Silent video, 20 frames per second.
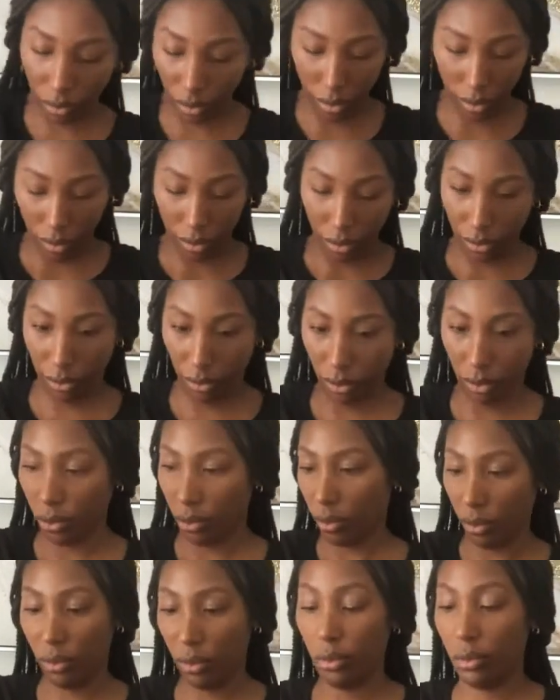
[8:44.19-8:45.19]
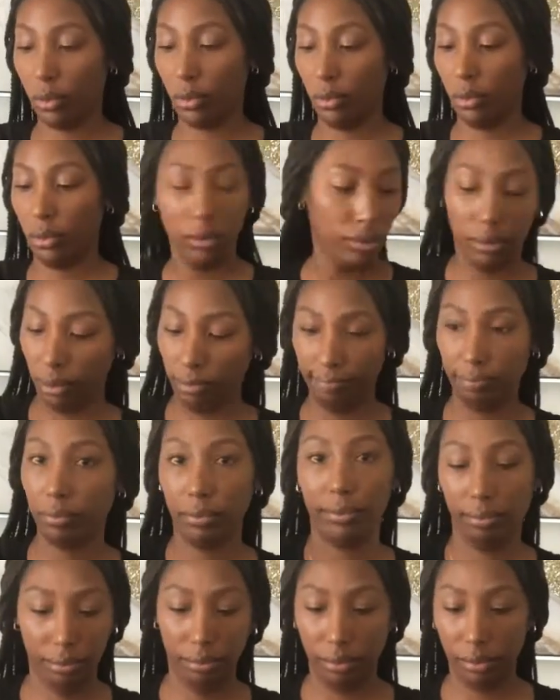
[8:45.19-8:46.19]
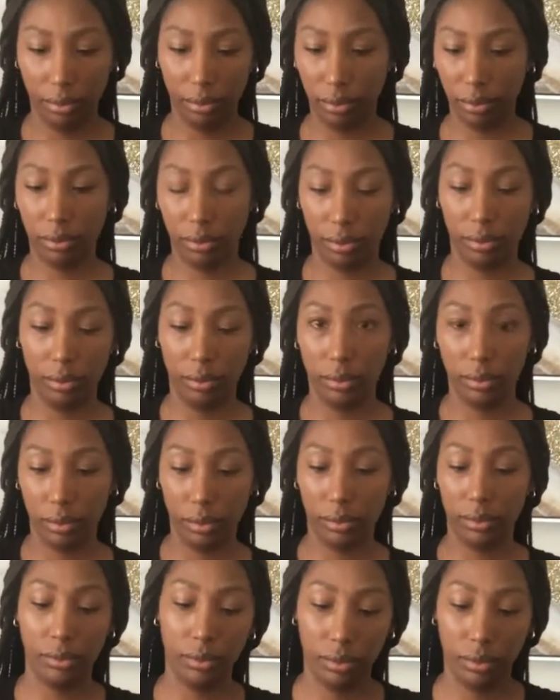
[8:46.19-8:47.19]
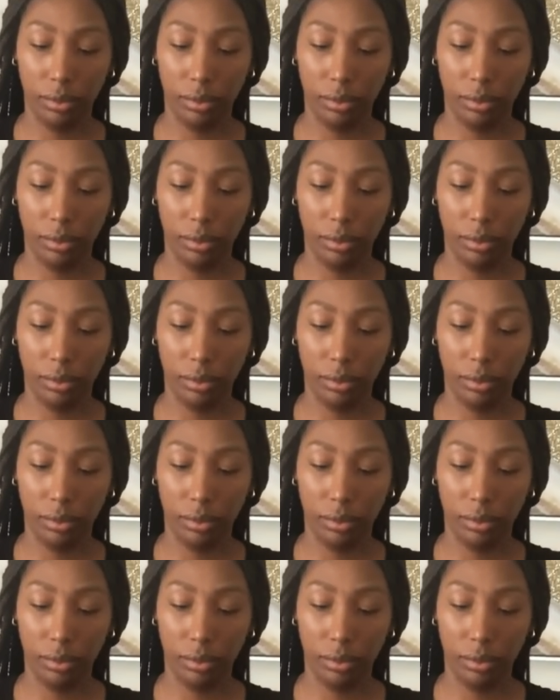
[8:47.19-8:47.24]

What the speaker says: And I just tied a regular bow at the end, nothing crazy.